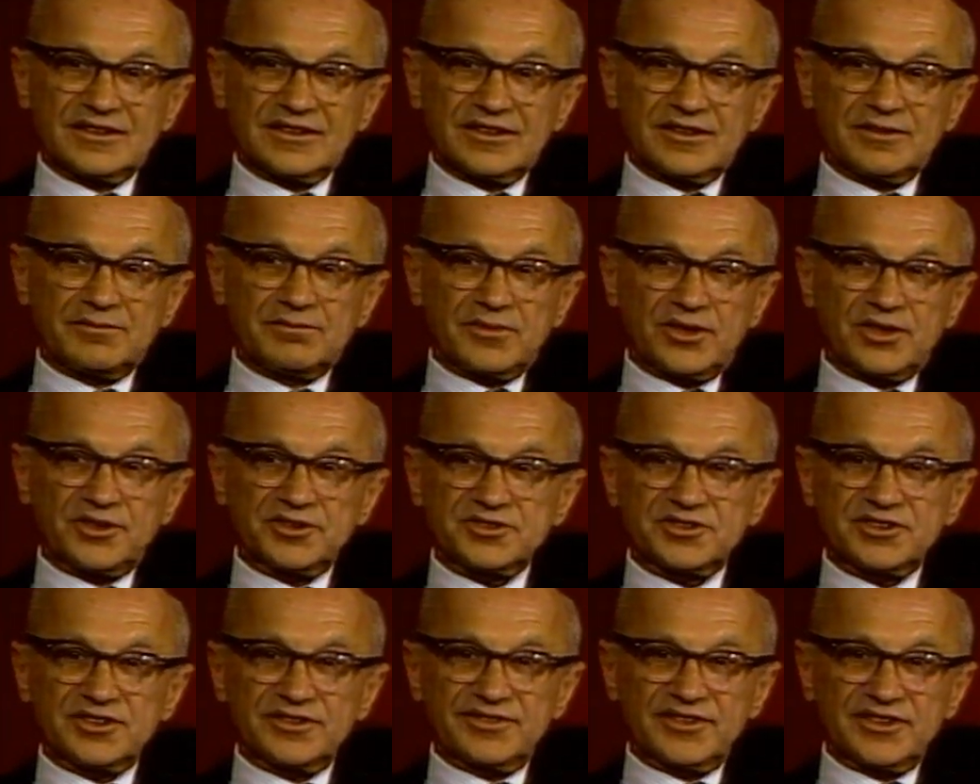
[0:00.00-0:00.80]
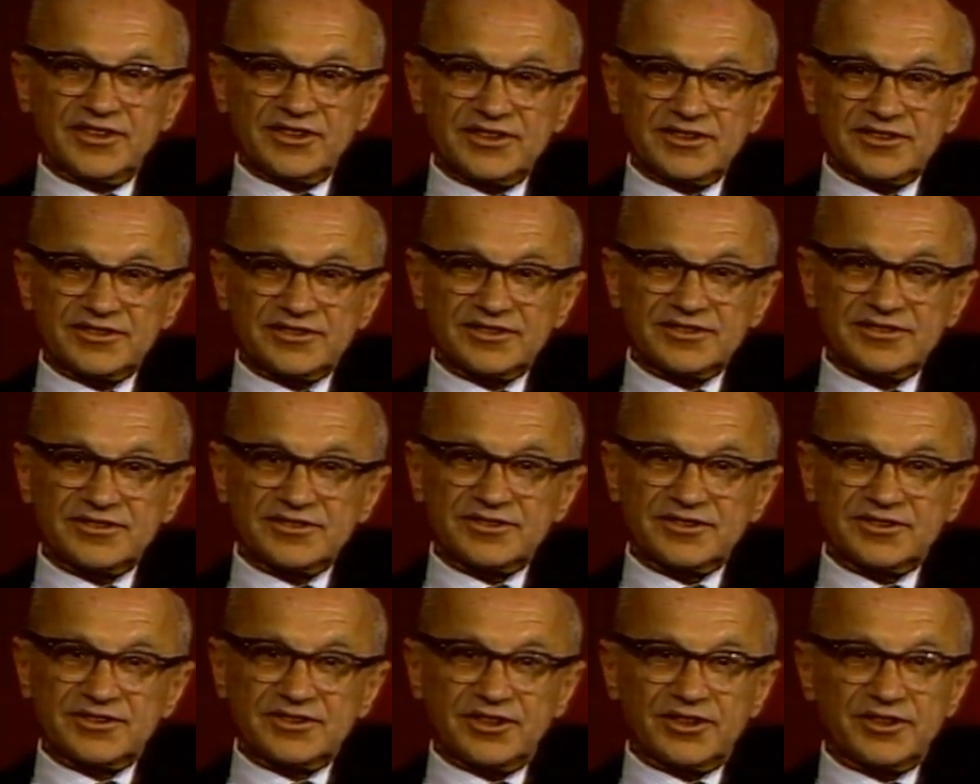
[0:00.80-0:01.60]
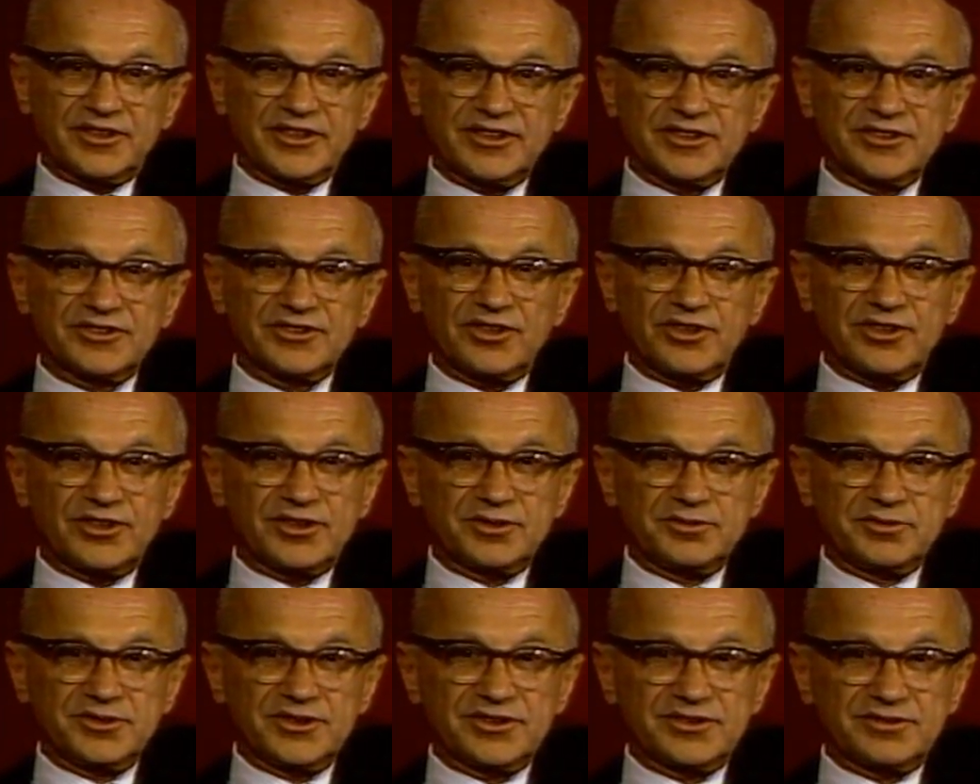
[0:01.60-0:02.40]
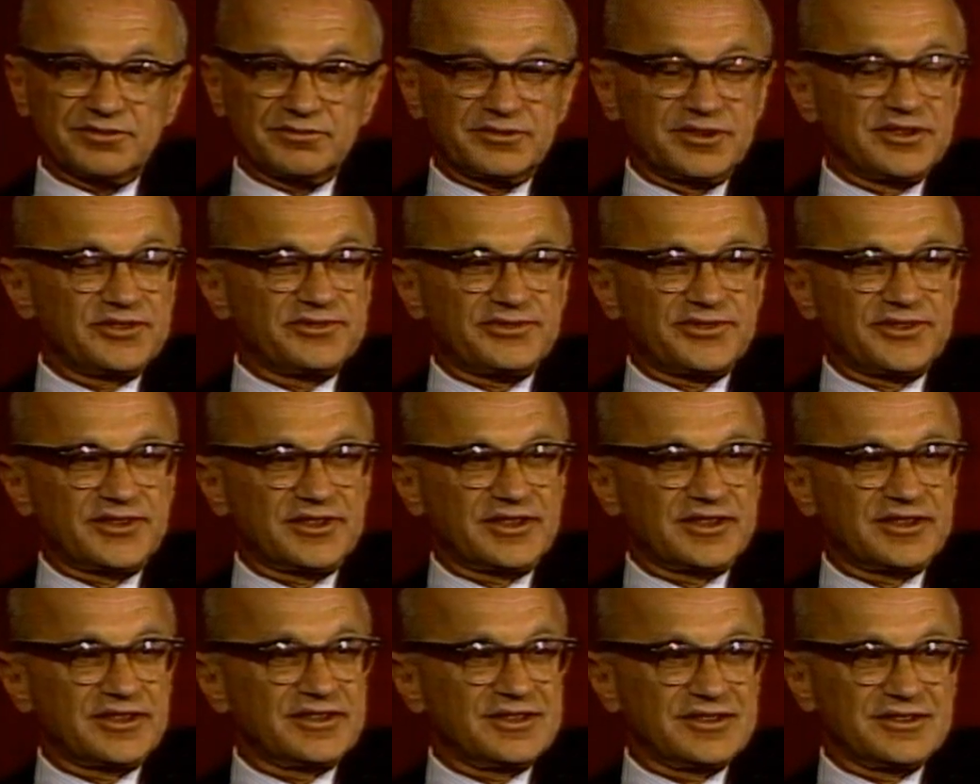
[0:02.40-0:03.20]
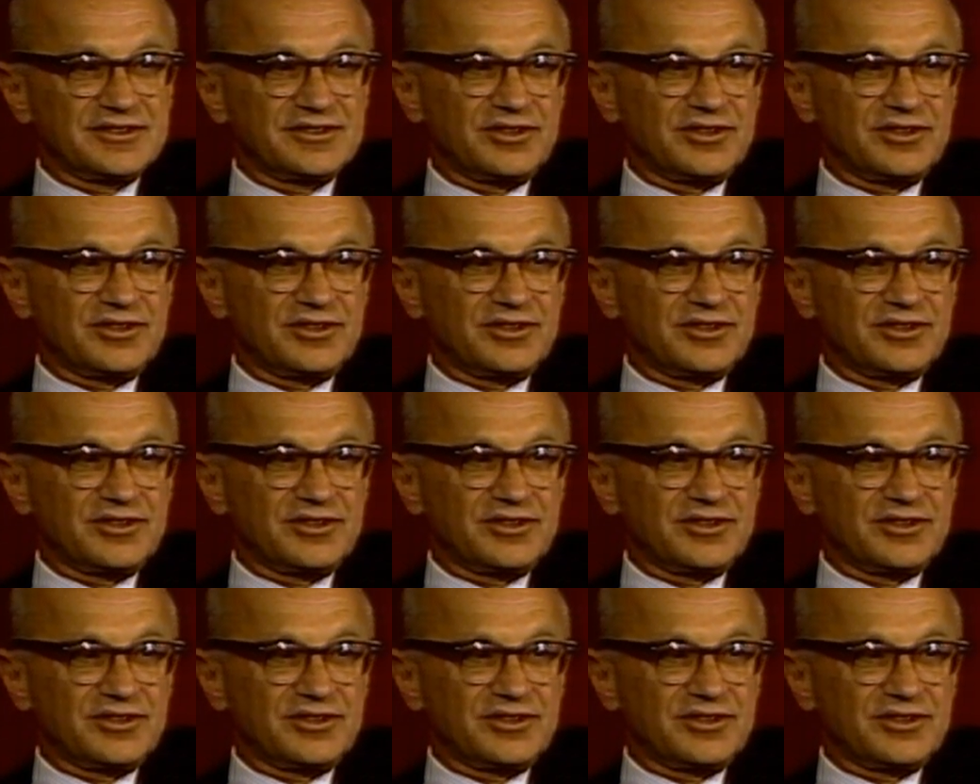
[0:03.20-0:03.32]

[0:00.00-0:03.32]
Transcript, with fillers: Most of these stories always refer,